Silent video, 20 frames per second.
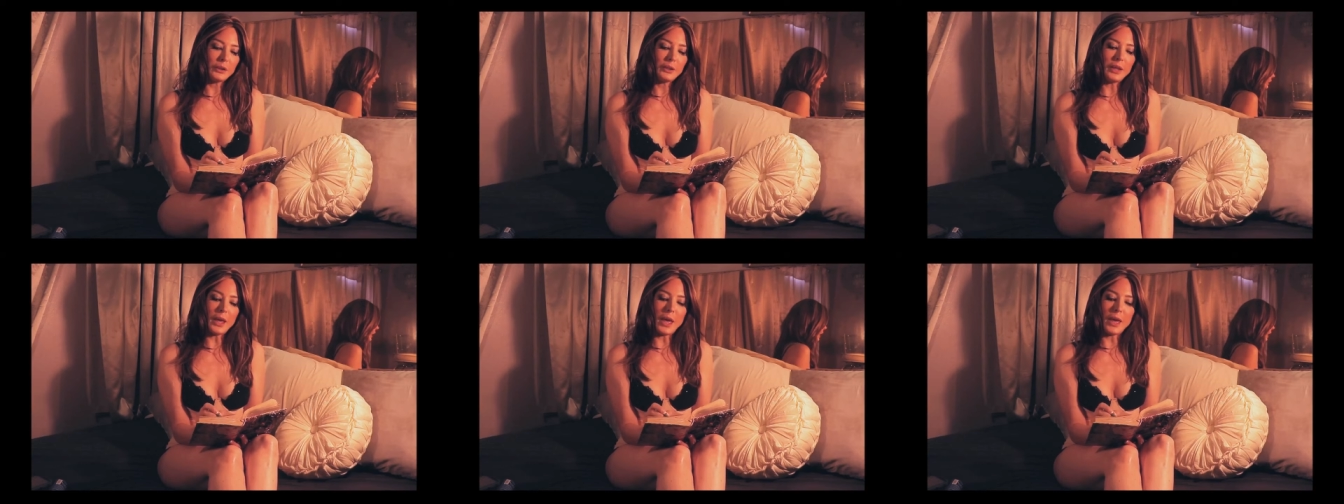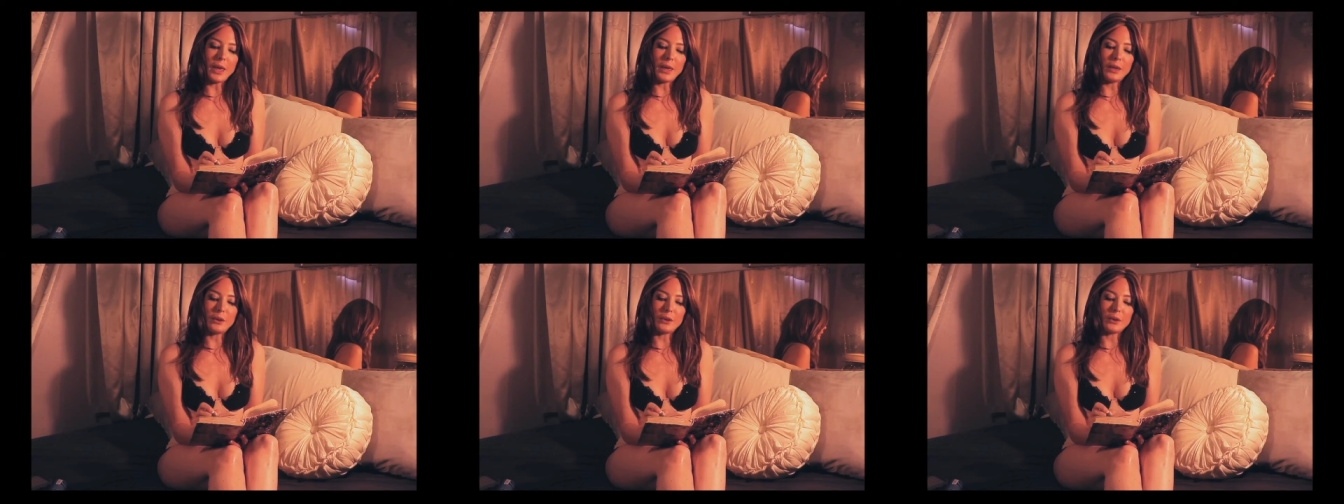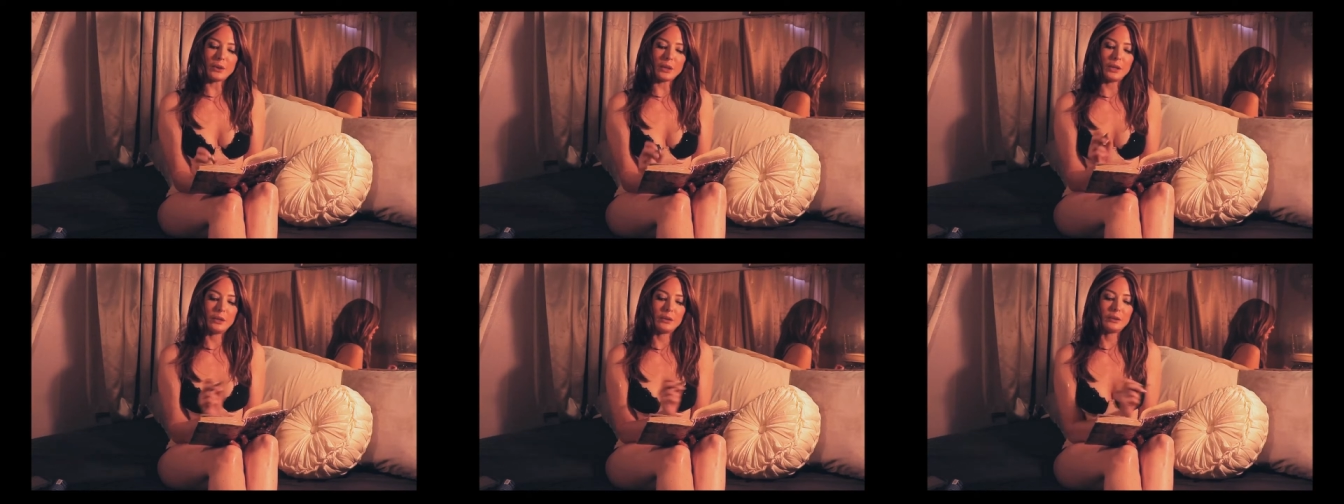
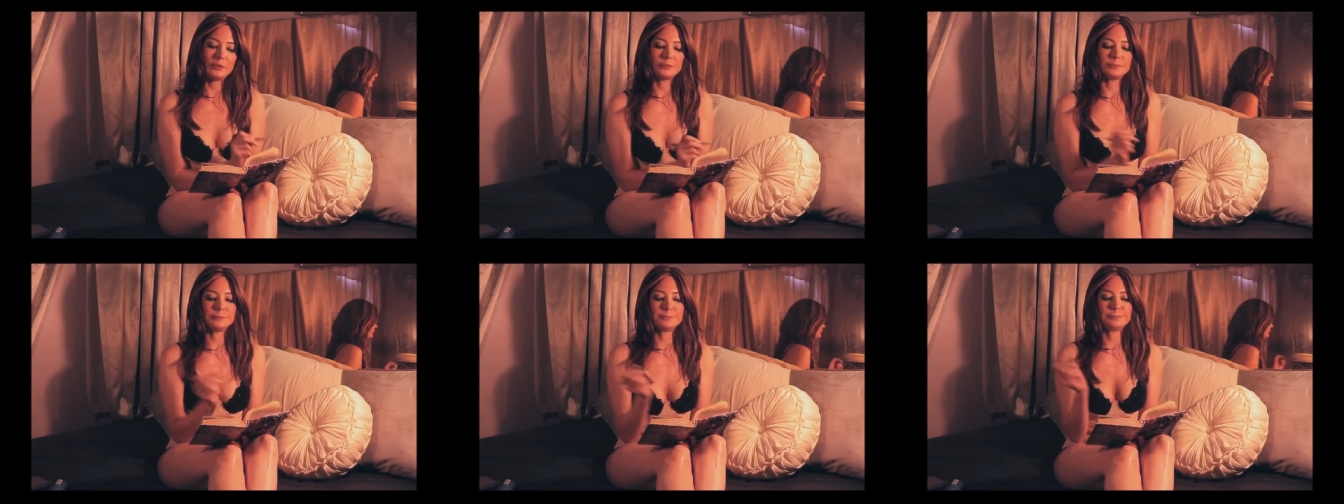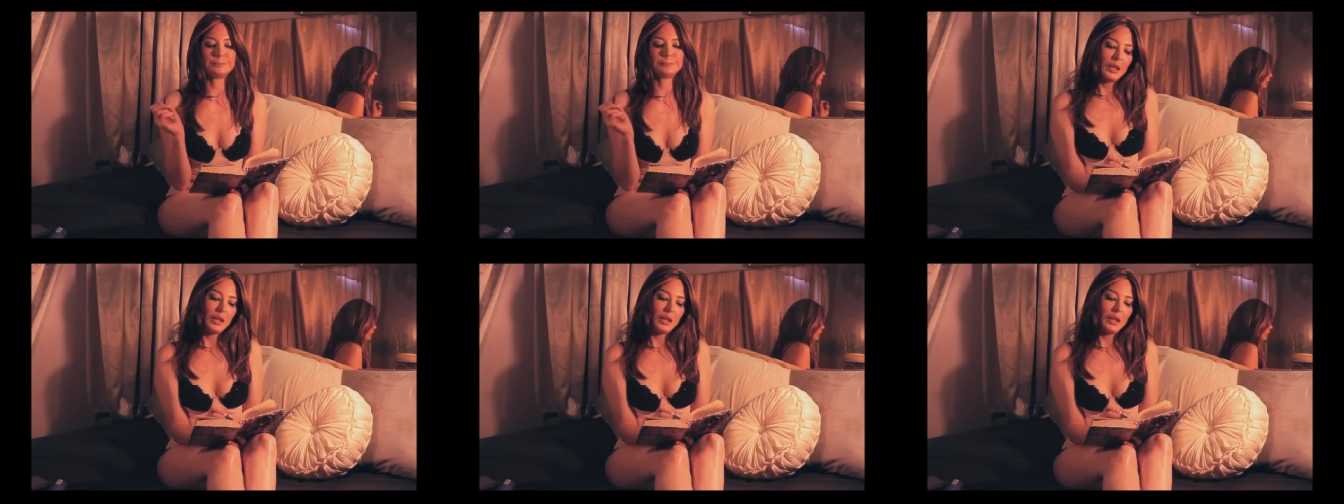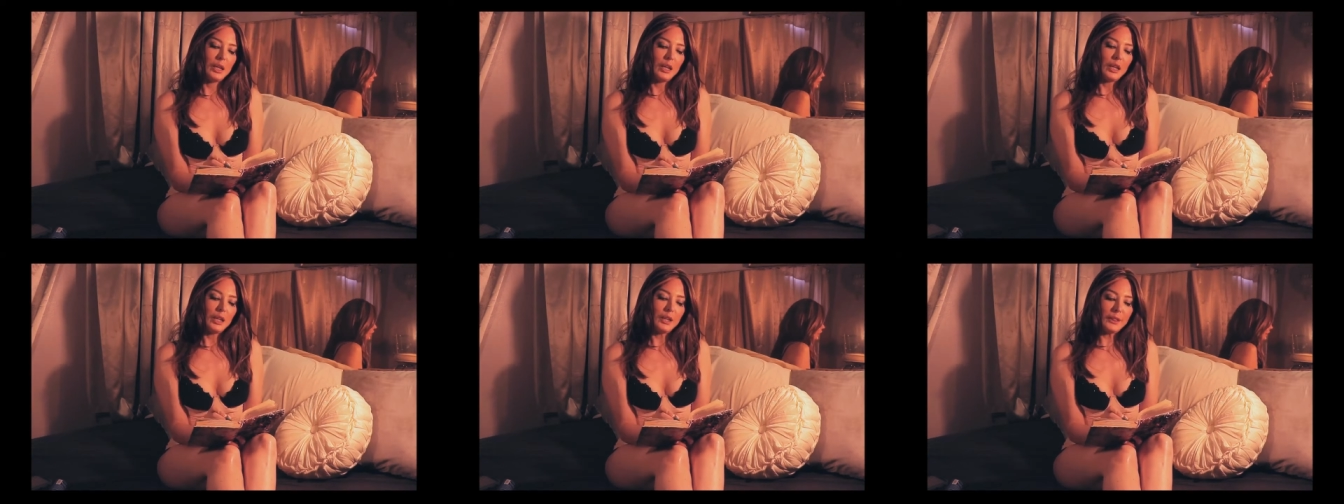diary.
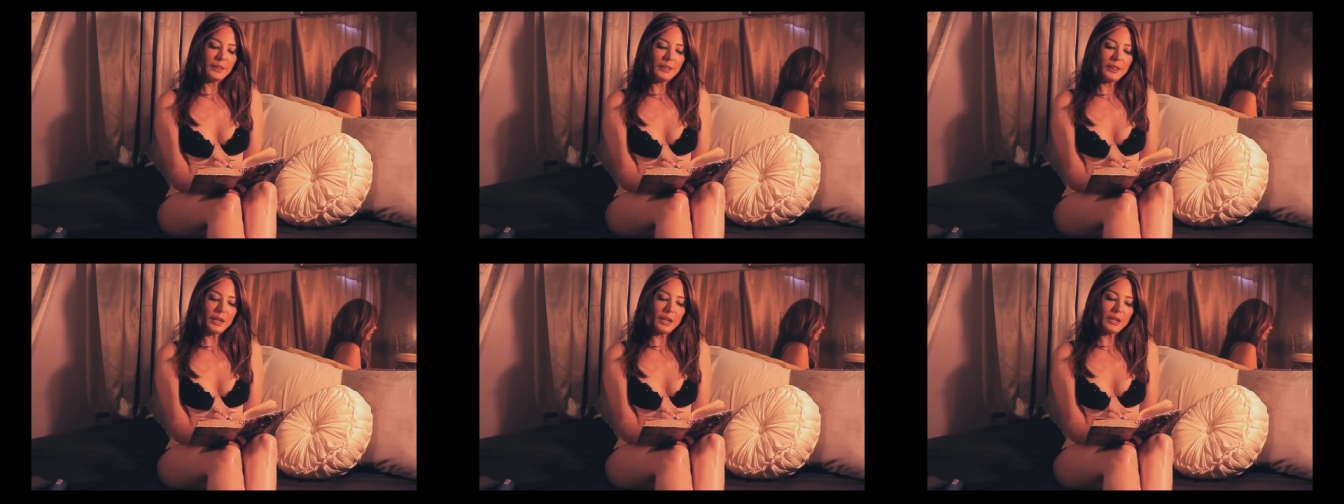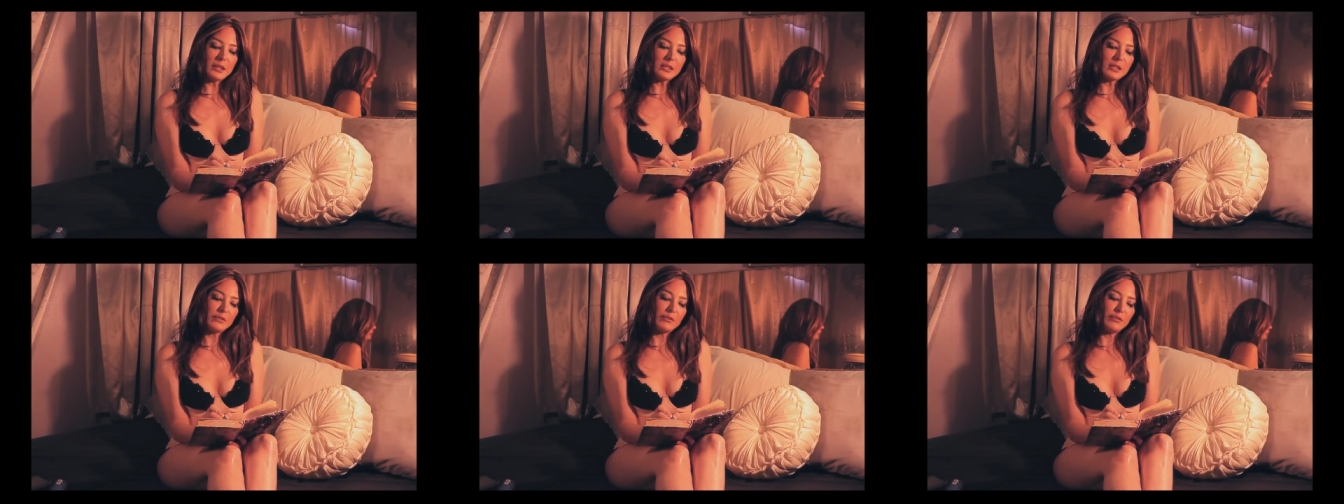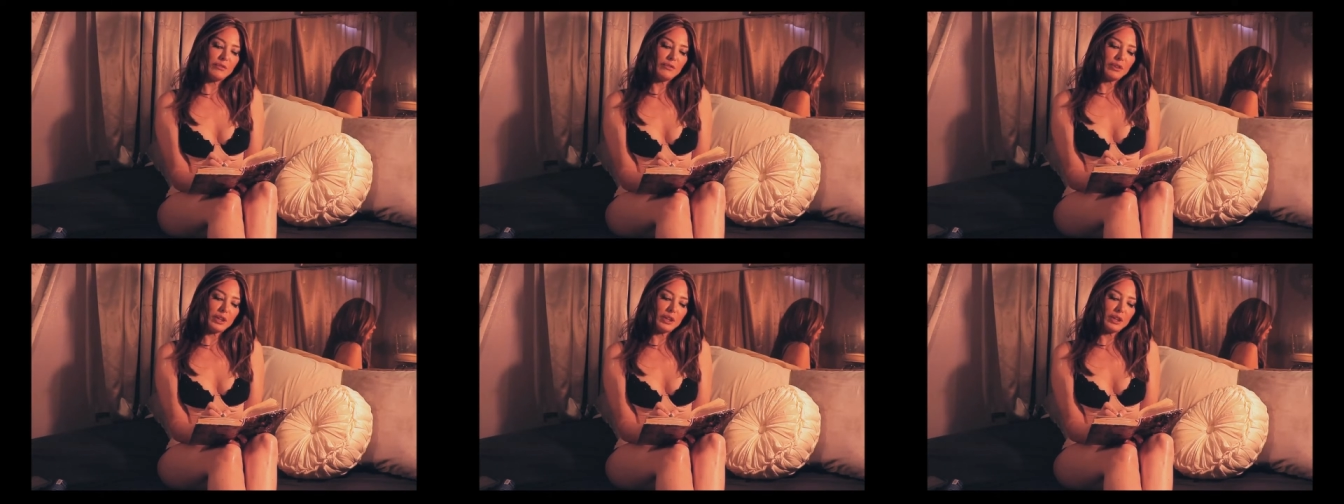This